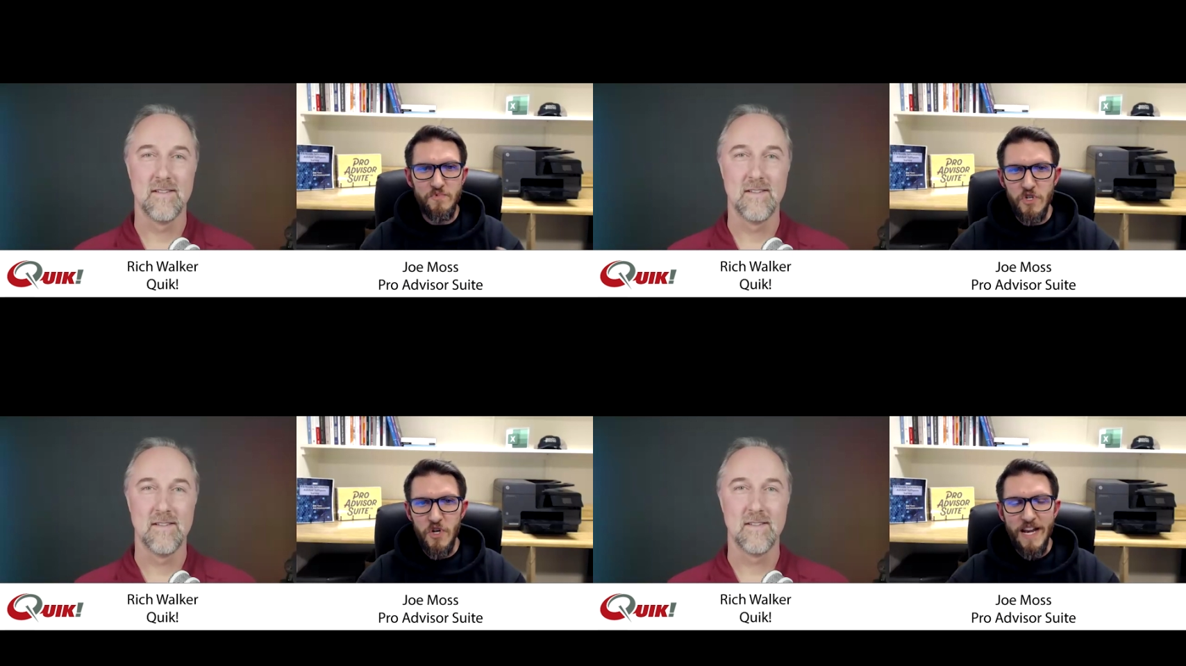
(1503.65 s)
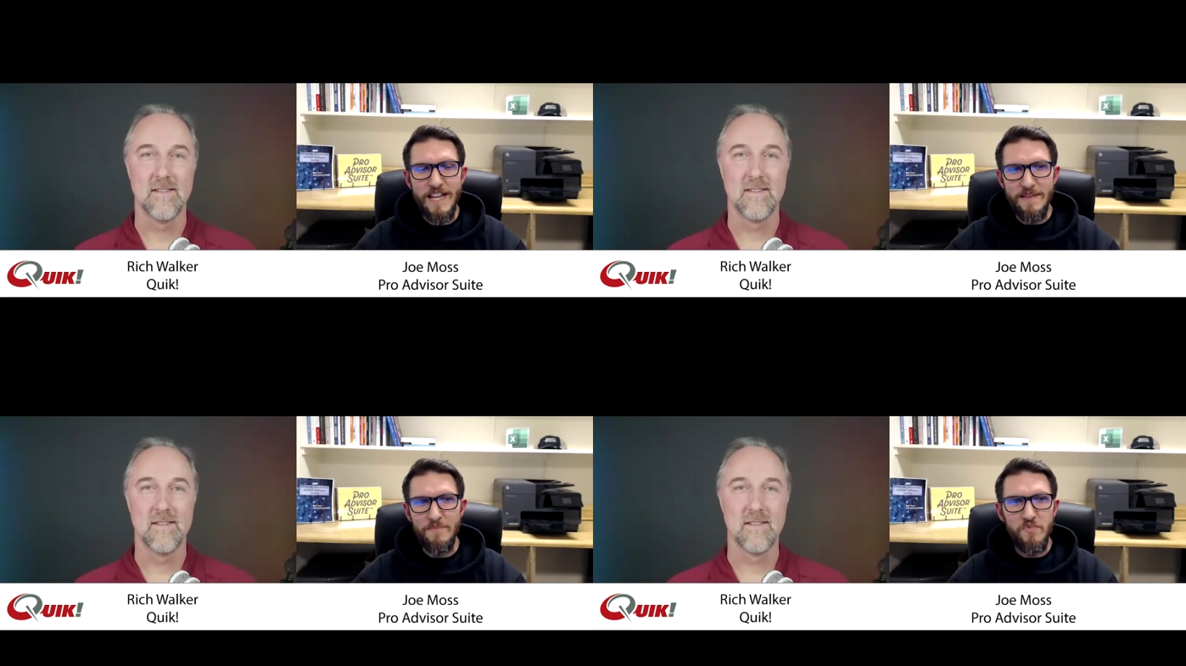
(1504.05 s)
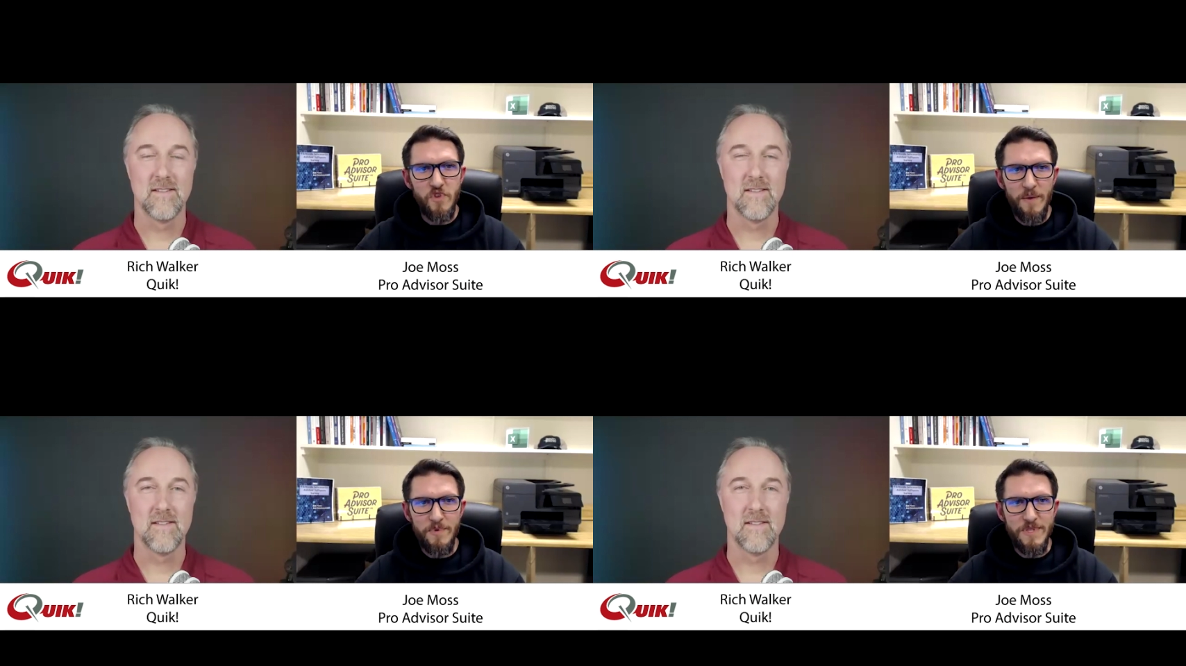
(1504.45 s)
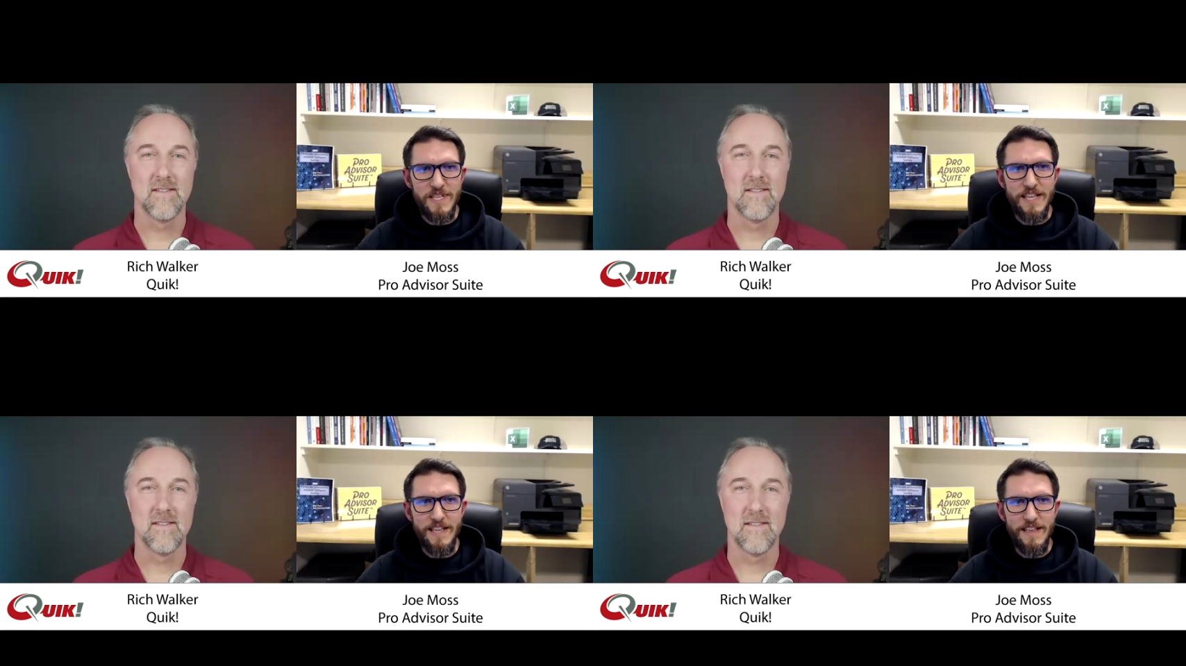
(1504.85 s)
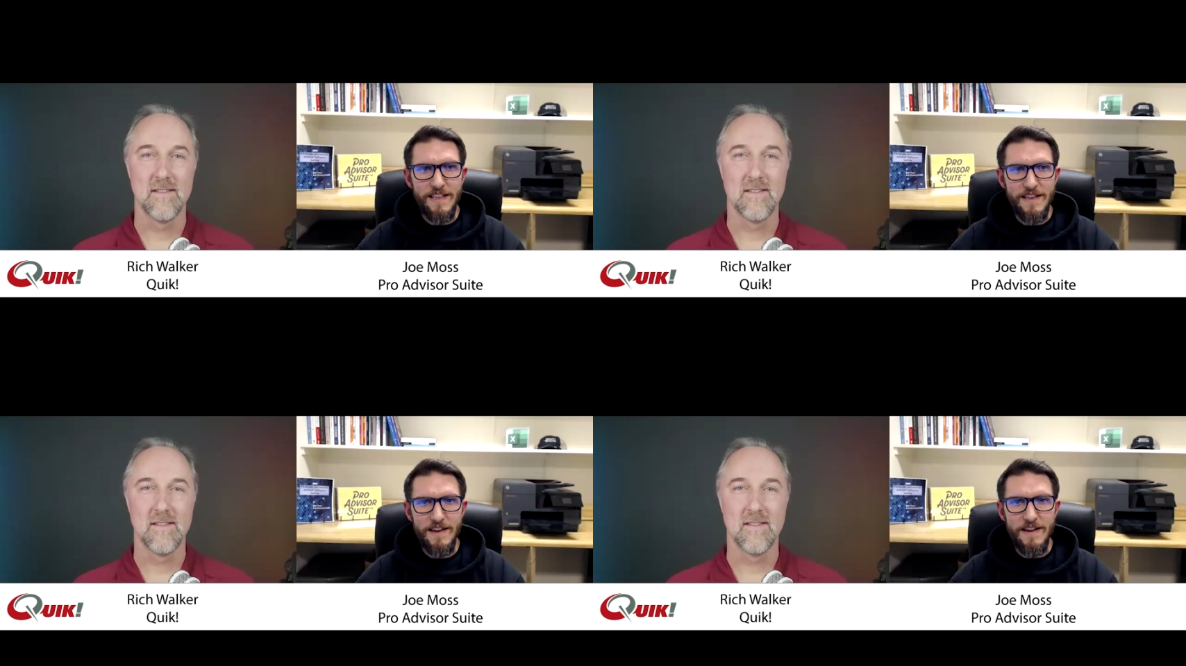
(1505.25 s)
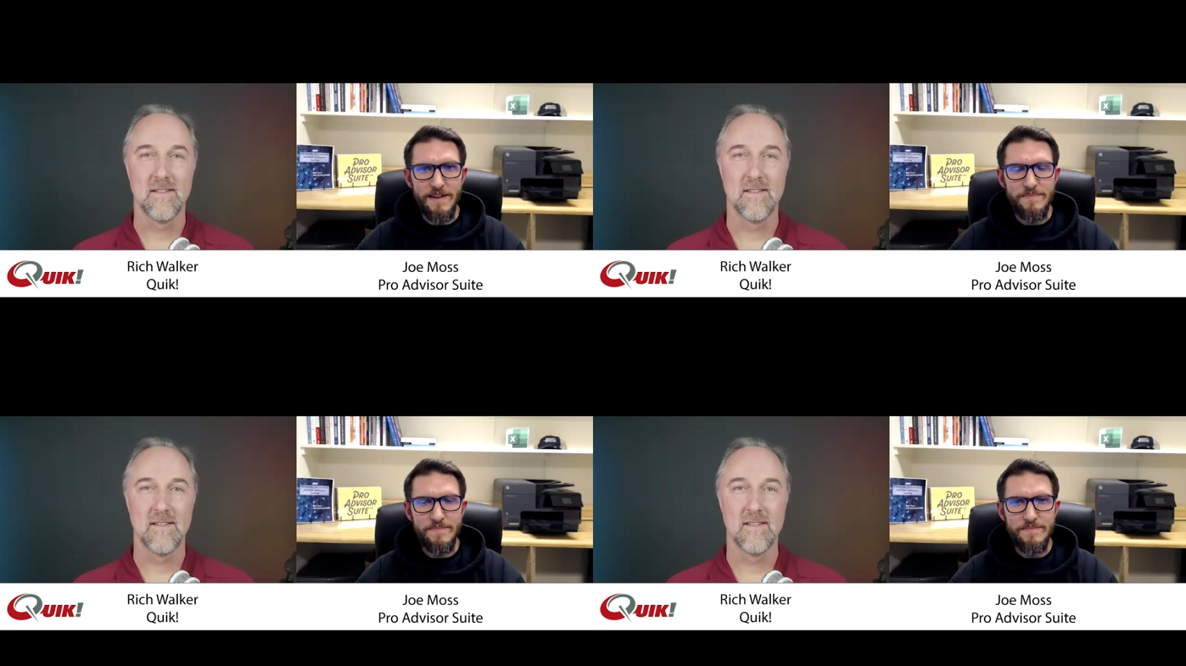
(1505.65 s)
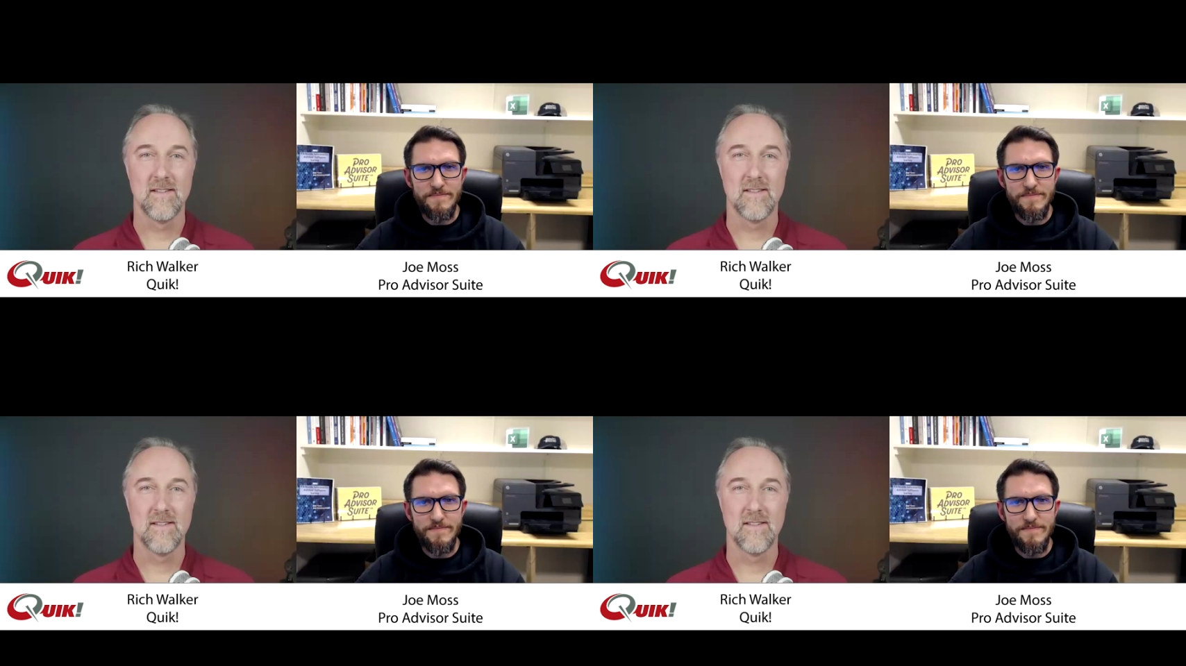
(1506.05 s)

Speaker 1: training them properly um,